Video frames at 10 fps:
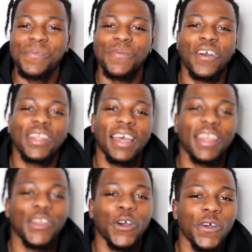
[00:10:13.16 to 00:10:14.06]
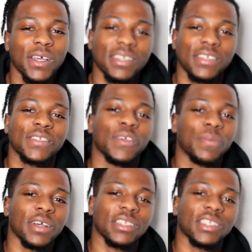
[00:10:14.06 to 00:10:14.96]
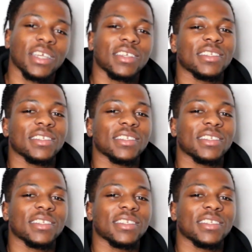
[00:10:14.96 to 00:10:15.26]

But on that note, it's your boy Sheggz